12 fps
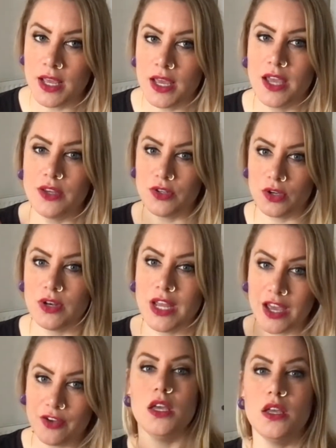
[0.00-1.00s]
and you don't
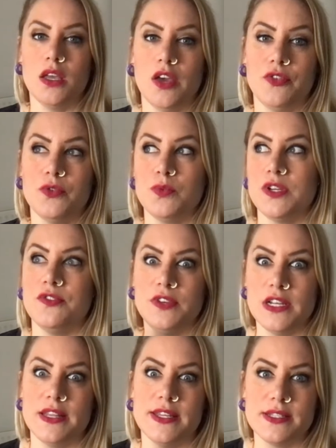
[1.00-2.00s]
have to
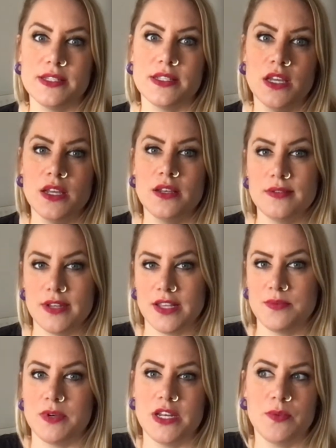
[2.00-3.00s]
refill this
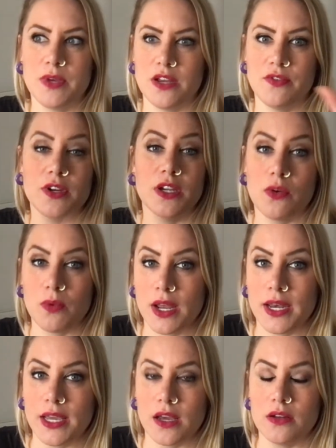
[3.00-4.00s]
desperately whenever you're
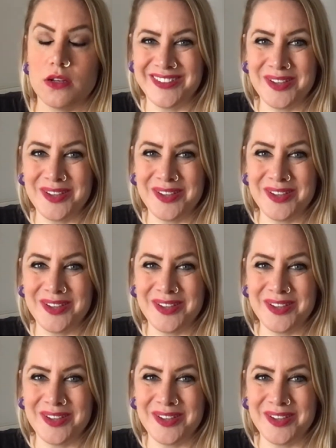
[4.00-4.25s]
running out.